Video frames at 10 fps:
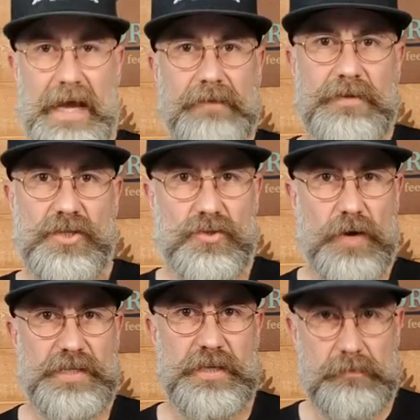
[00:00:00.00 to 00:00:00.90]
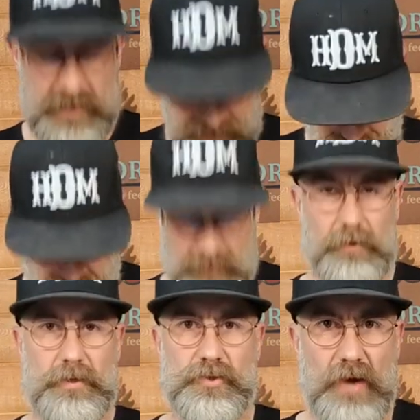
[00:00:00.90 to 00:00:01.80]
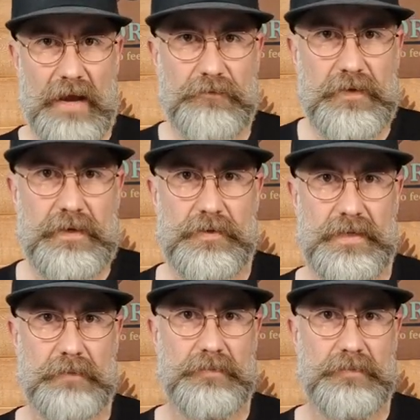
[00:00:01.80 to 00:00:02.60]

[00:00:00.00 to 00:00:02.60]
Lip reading: it's kind of a stretchy material or a dry fit or